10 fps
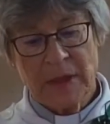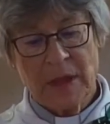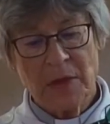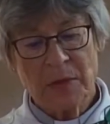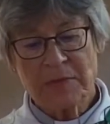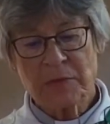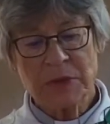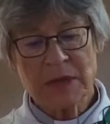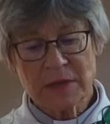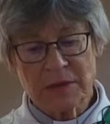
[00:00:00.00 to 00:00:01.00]
However,
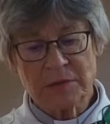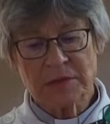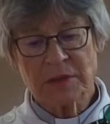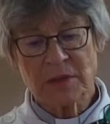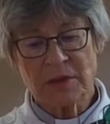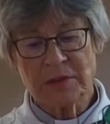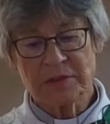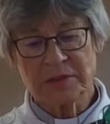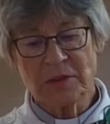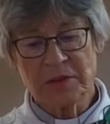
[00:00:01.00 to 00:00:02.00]
we know that God is
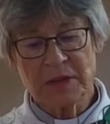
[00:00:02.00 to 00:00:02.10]
not